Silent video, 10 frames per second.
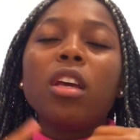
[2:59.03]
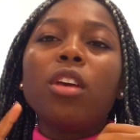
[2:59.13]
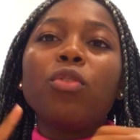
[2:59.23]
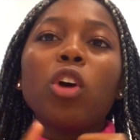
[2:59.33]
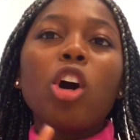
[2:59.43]

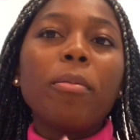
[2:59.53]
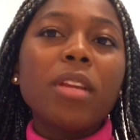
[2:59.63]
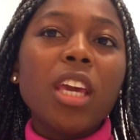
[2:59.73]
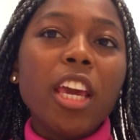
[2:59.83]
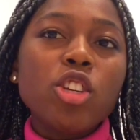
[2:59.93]
If your
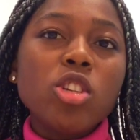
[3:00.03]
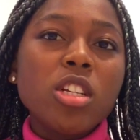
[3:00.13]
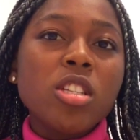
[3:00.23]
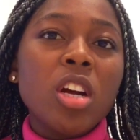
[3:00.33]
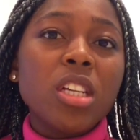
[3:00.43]
communication
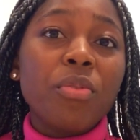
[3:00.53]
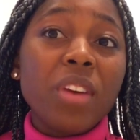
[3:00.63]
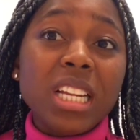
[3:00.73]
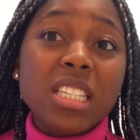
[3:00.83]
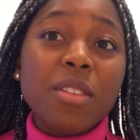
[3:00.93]
is not
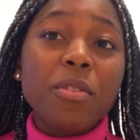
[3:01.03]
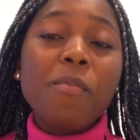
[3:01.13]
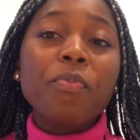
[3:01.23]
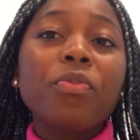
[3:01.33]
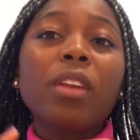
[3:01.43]
effective
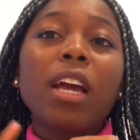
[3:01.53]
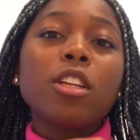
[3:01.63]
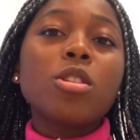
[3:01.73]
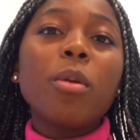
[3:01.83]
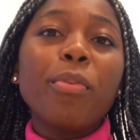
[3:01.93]
and
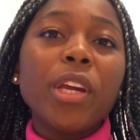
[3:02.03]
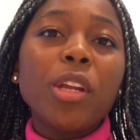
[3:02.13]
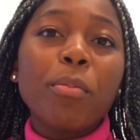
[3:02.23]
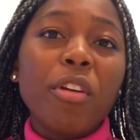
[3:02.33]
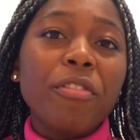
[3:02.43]
it's not bringing
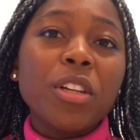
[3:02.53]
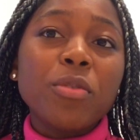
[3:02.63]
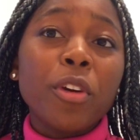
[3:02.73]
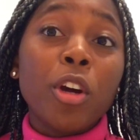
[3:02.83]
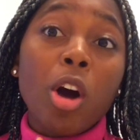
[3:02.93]
in profit
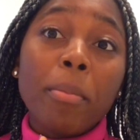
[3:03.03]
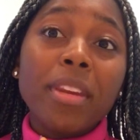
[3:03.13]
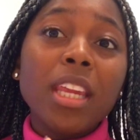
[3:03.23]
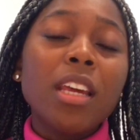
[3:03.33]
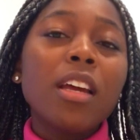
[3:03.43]
for your
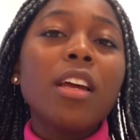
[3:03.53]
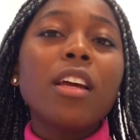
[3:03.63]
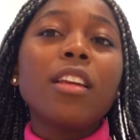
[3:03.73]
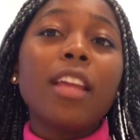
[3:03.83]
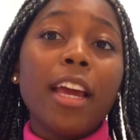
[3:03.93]
company,
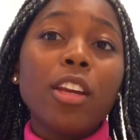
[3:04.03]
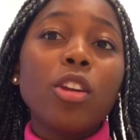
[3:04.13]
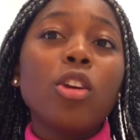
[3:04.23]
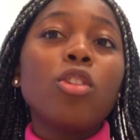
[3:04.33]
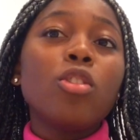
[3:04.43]
then
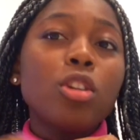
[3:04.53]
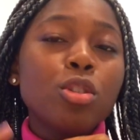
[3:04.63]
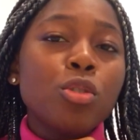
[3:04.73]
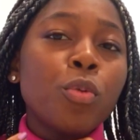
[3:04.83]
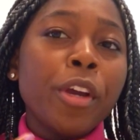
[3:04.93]
you need
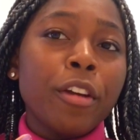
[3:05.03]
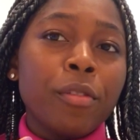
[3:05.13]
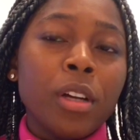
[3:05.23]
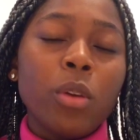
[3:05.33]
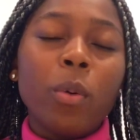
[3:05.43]
to
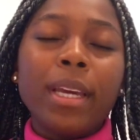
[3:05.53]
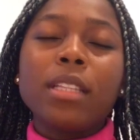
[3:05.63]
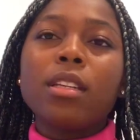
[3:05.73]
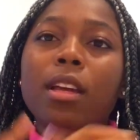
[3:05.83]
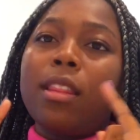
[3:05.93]

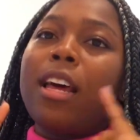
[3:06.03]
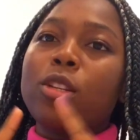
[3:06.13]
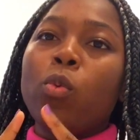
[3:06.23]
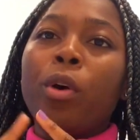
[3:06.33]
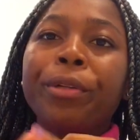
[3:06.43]
reevaluate.
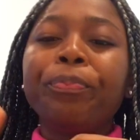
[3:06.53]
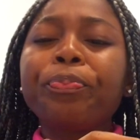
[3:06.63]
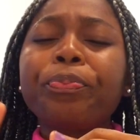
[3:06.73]
That's one.